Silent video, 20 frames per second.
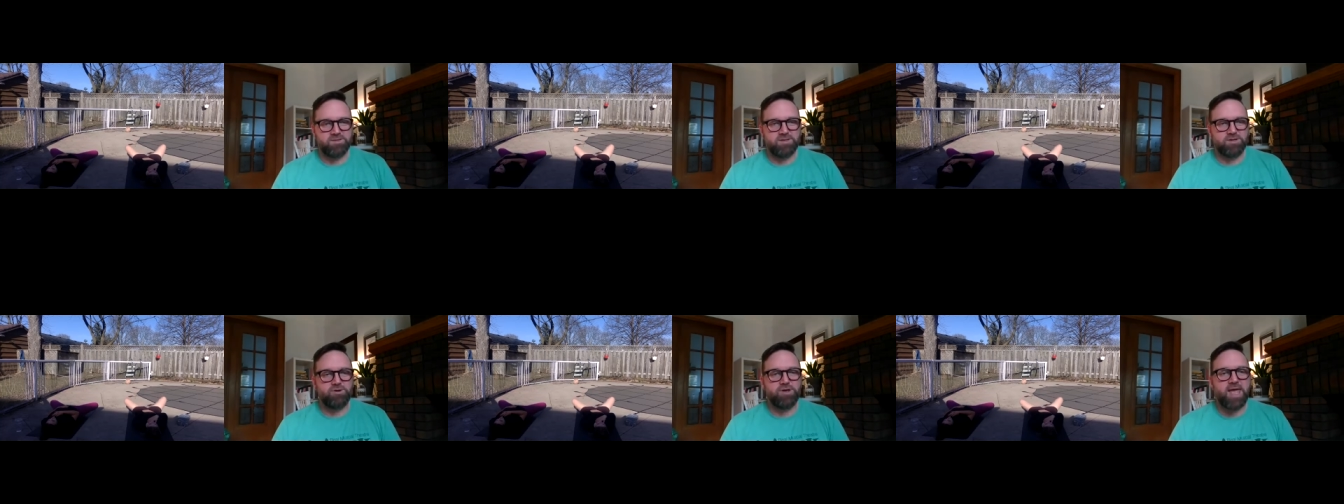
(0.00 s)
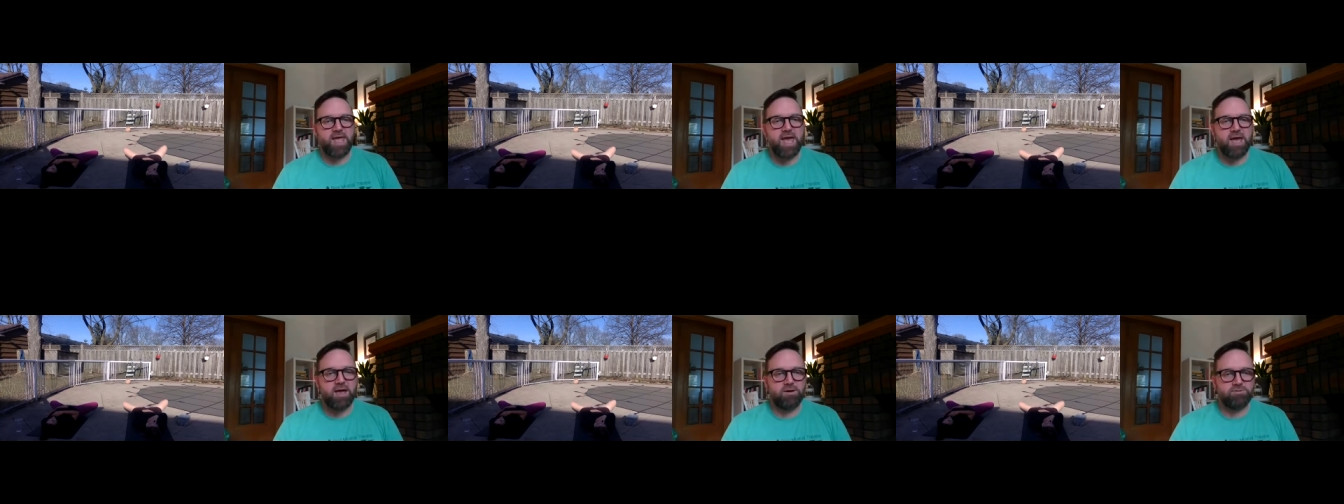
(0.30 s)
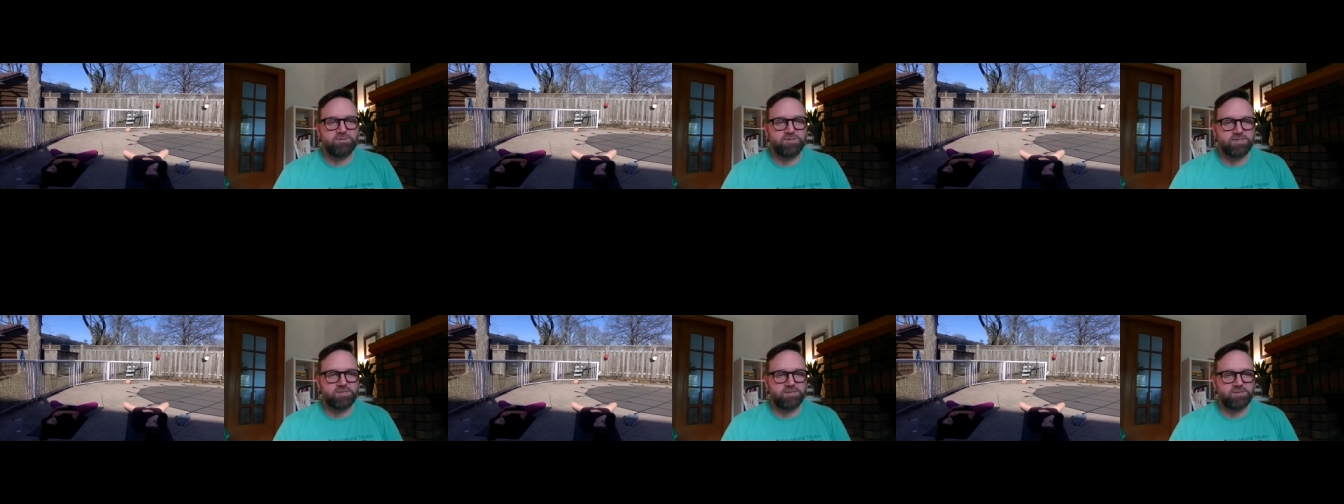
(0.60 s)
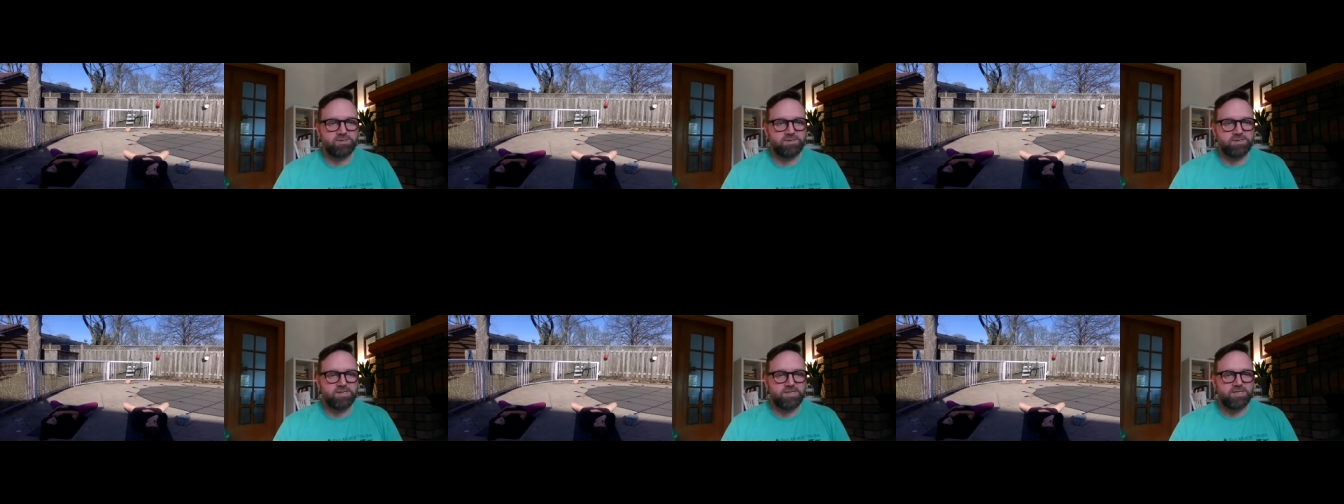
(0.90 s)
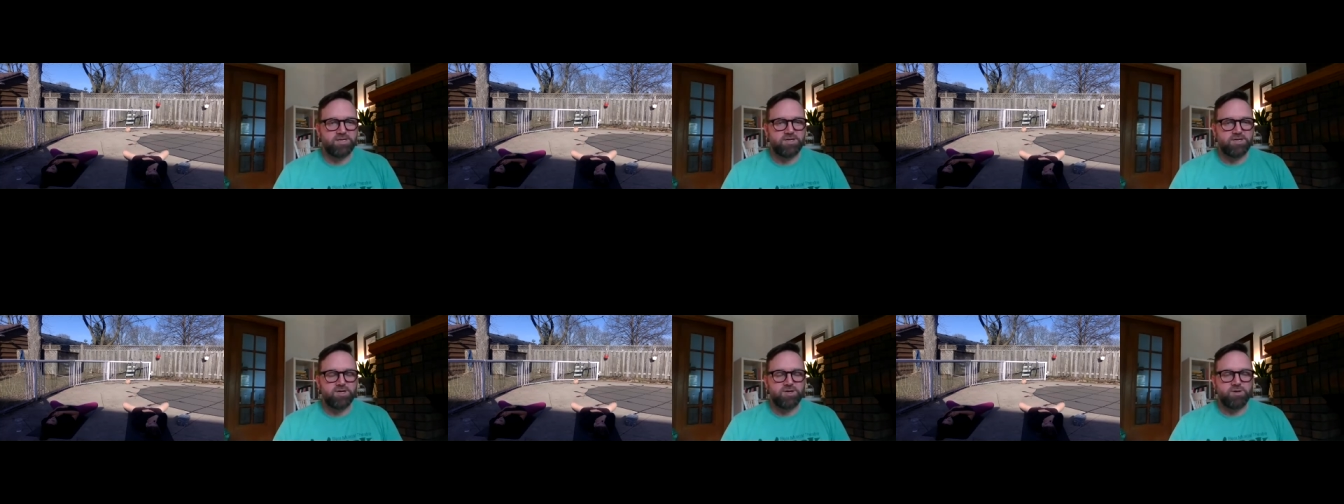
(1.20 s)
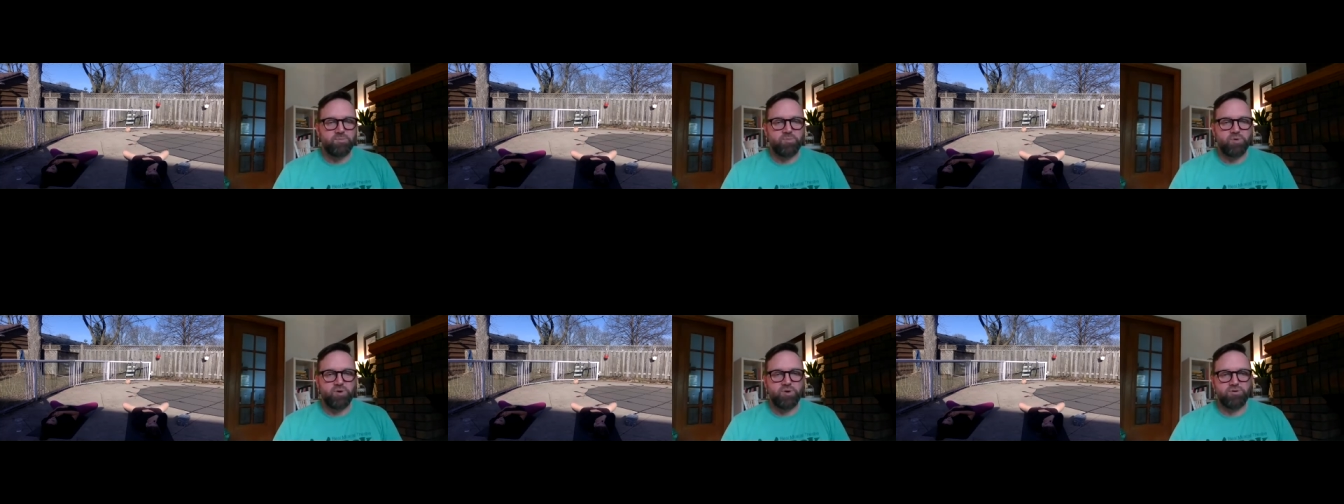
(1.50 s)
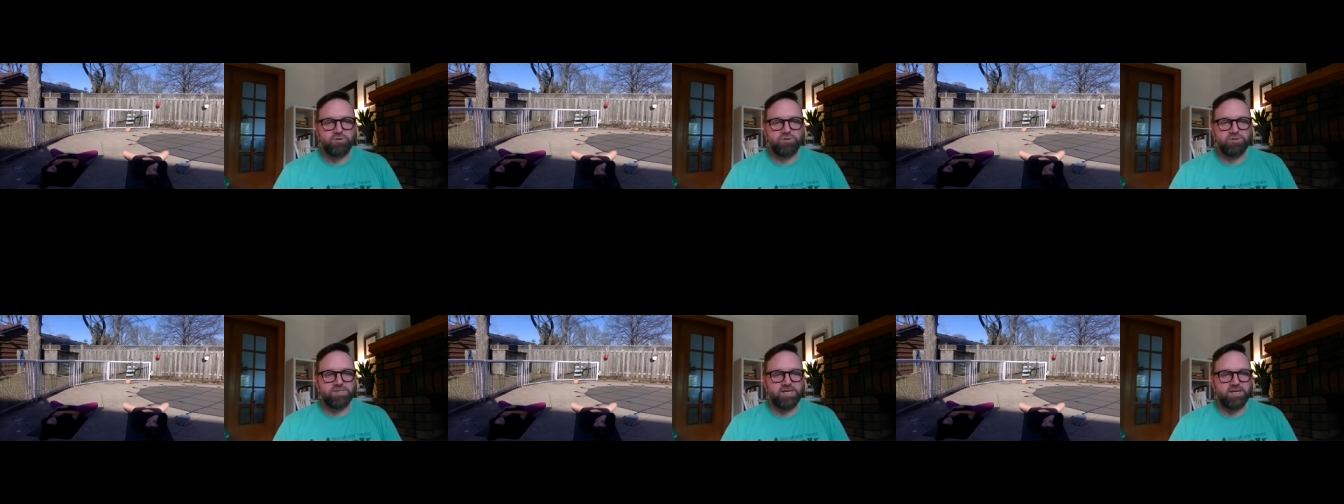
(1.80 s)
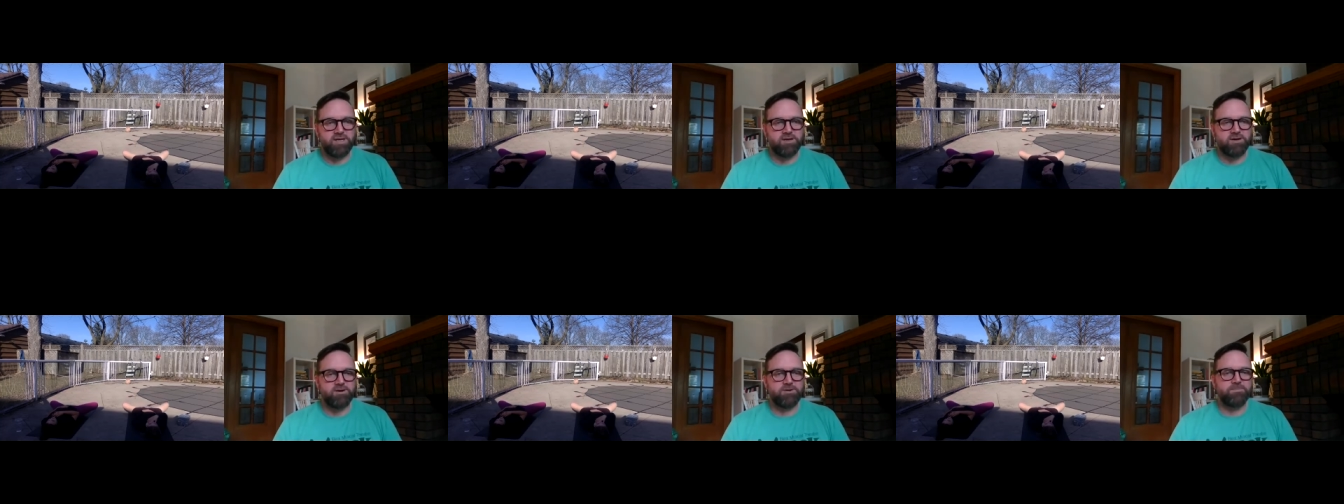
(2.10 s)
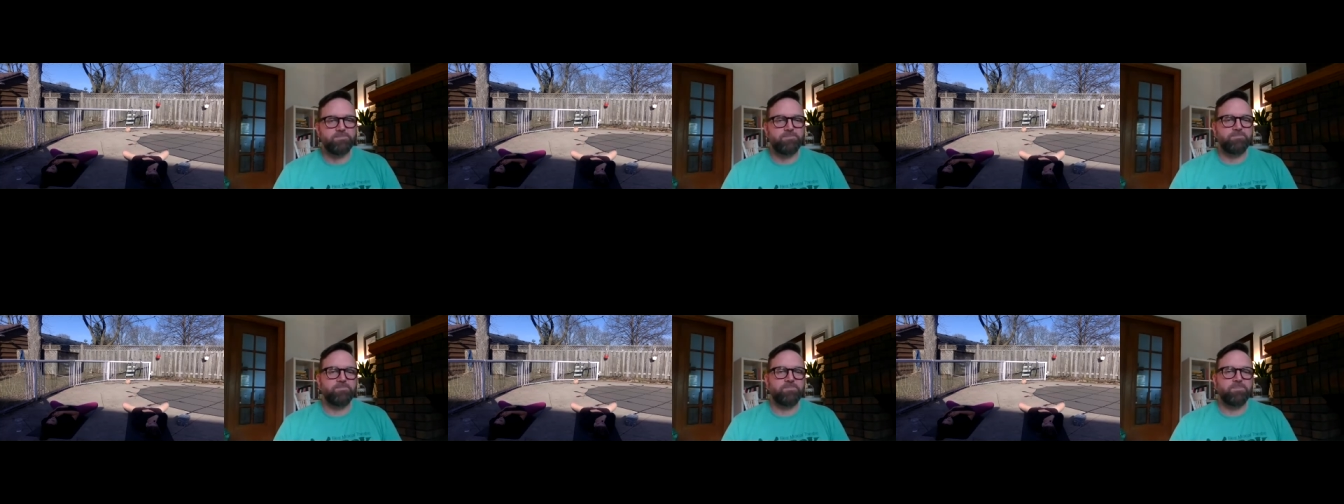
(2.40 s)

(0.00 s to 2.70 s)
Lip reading: Little counter pose here.